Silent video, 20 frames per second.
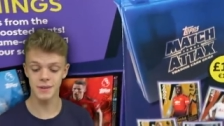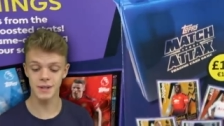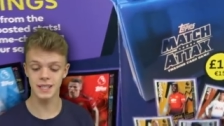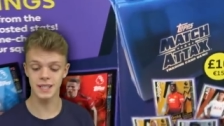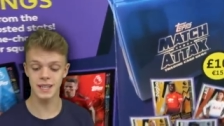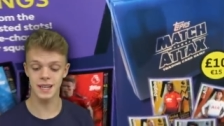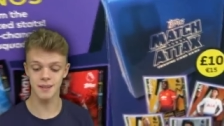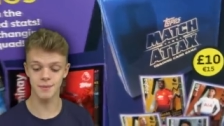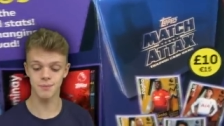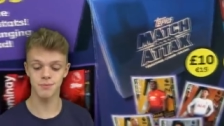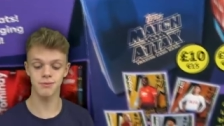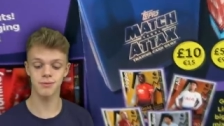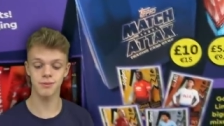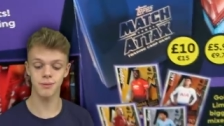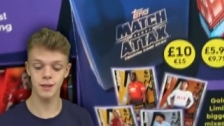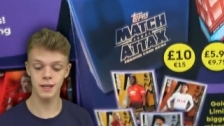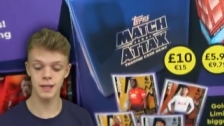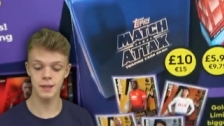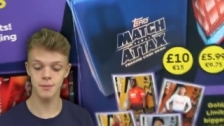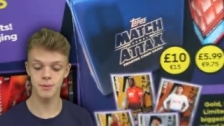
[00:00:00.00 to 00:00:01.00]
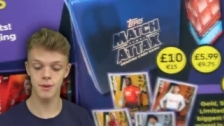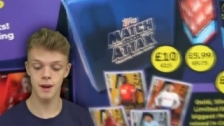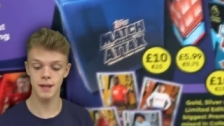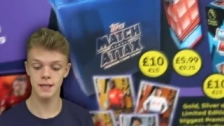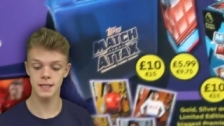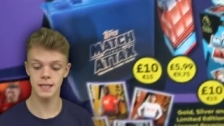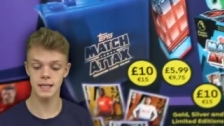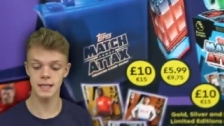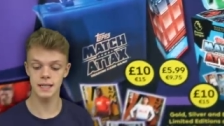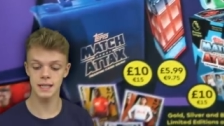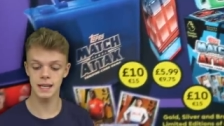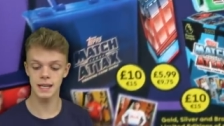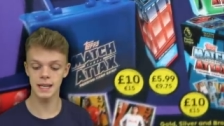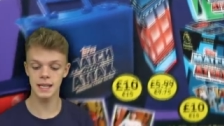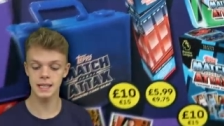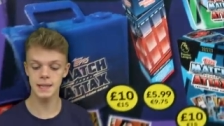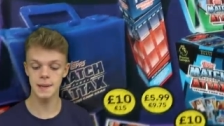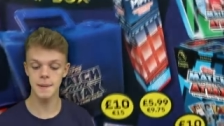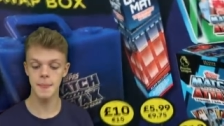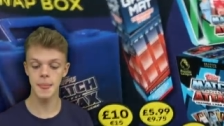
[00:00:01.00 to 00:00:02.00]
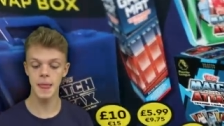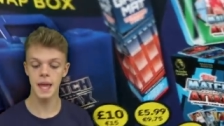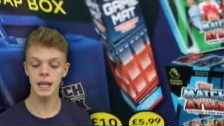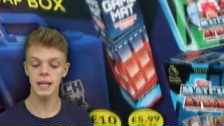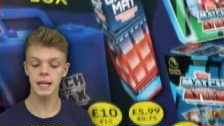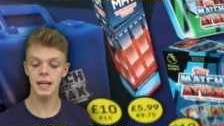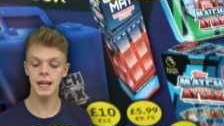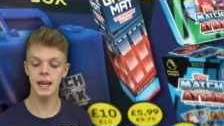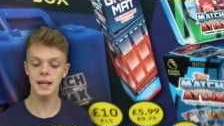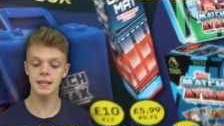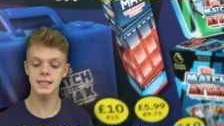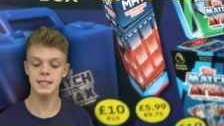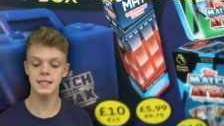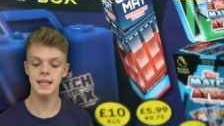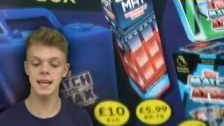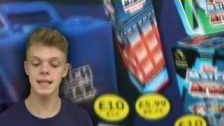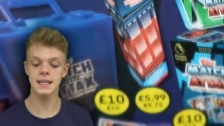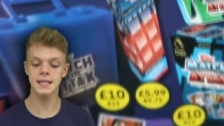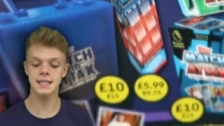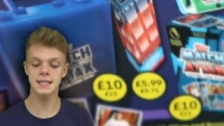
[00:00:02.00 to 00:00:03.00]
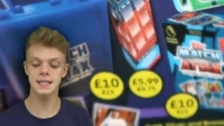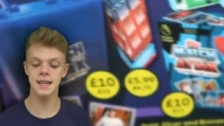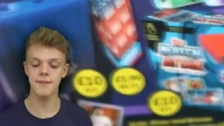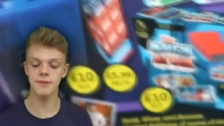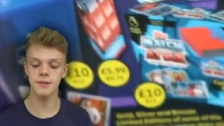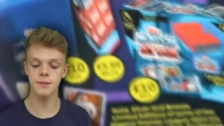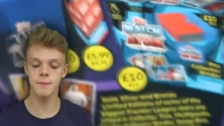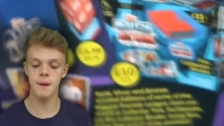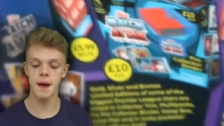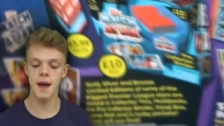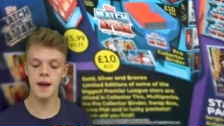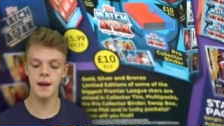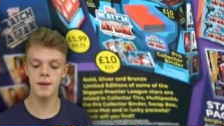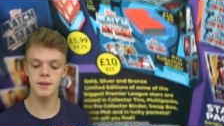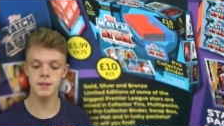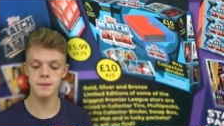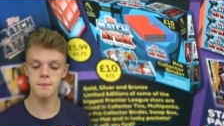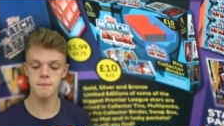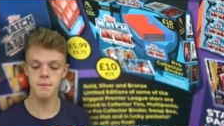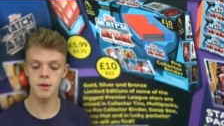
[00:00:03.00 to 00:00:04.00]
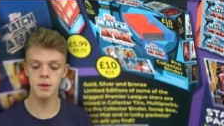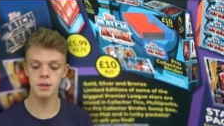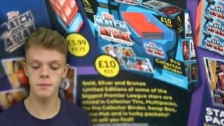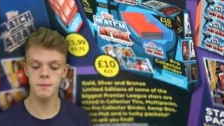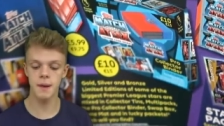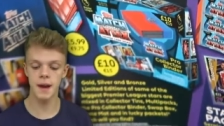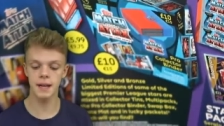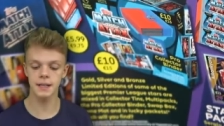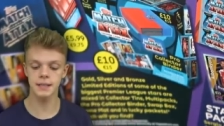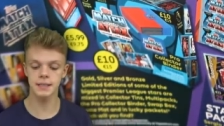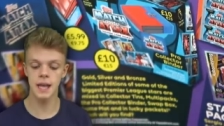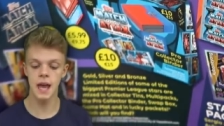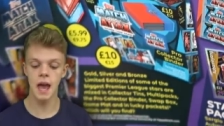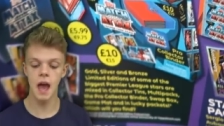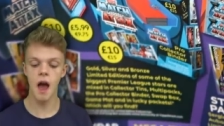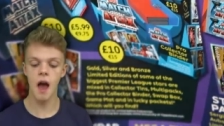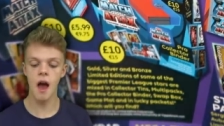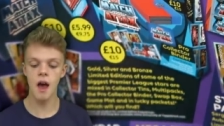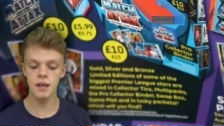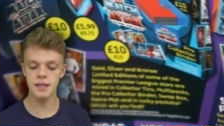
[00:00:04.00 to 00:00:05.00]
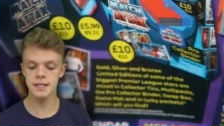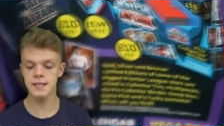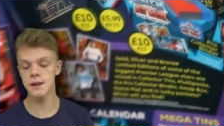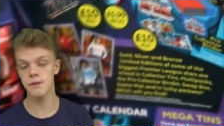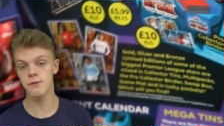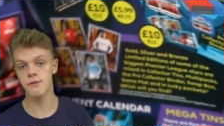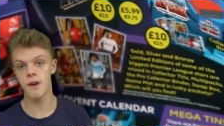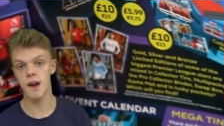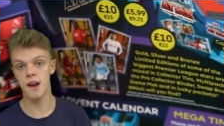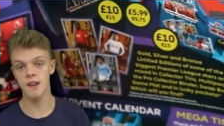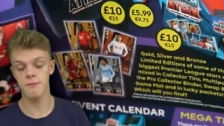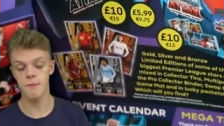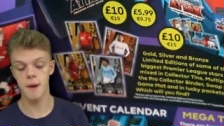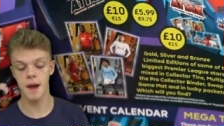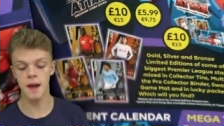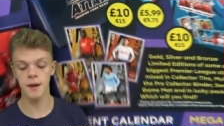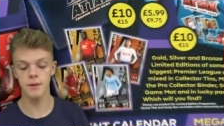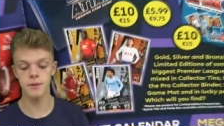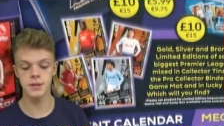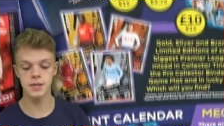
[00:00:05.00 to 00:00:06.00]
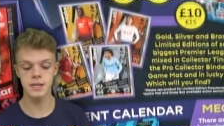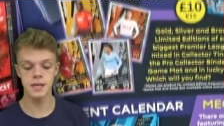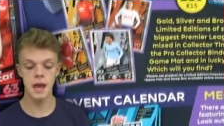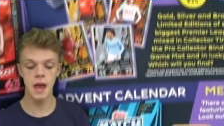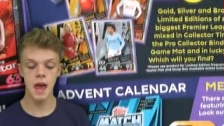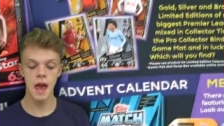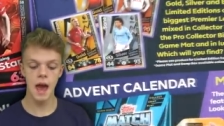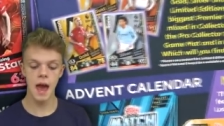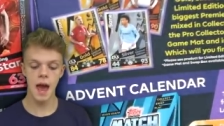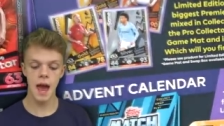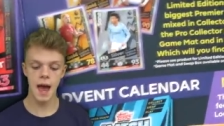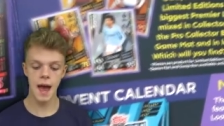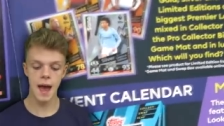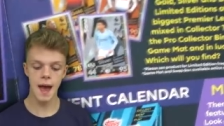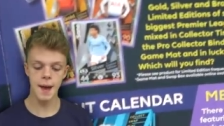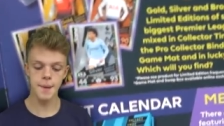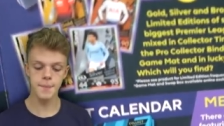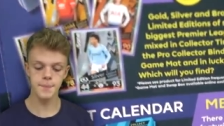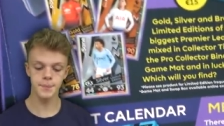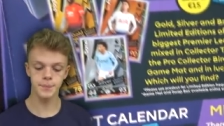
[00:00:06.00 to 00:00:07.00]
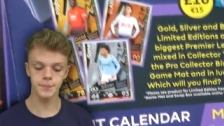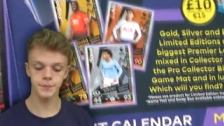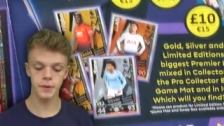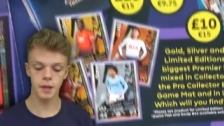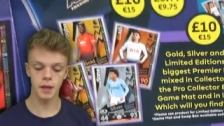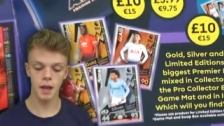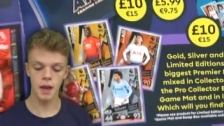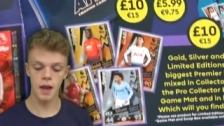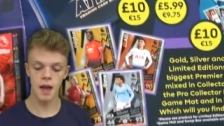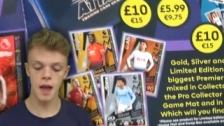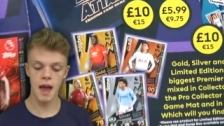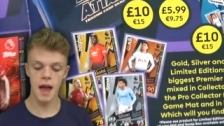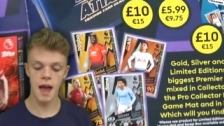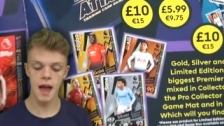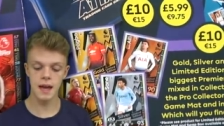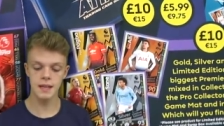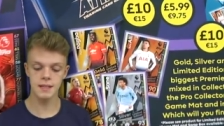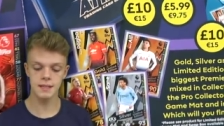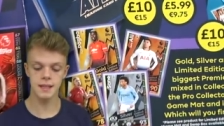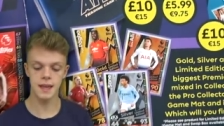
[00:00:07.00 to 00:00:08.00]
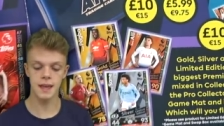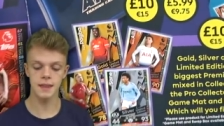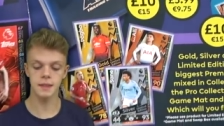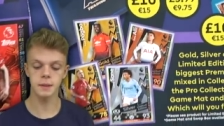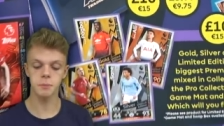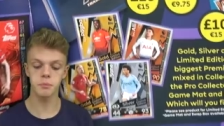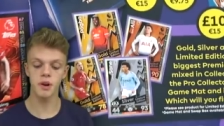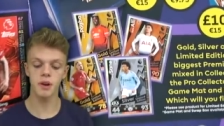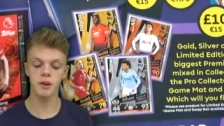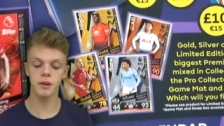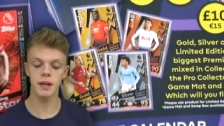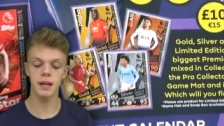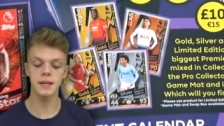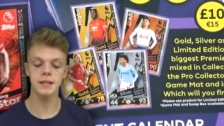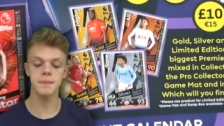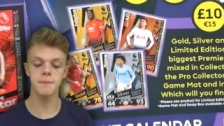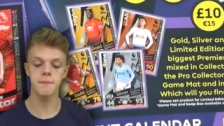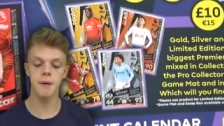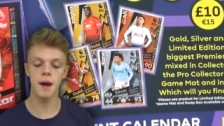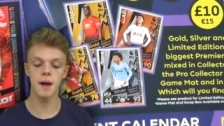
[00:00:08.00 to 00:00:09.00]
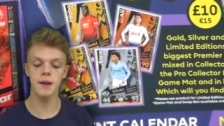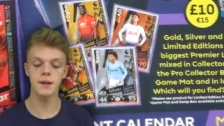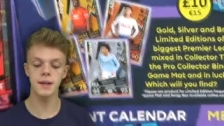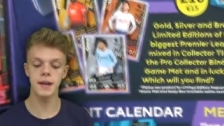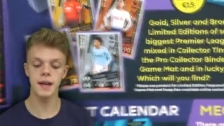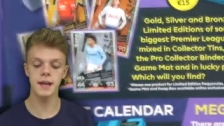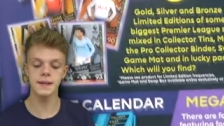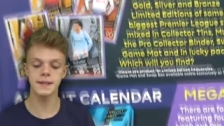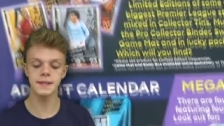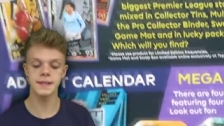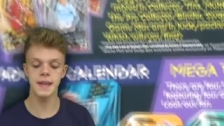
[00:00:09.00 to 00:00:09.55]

which is pretty pricey indeed. Collector tins, £7. Multipacks are still £5. Um, and then the Pro Collector binder is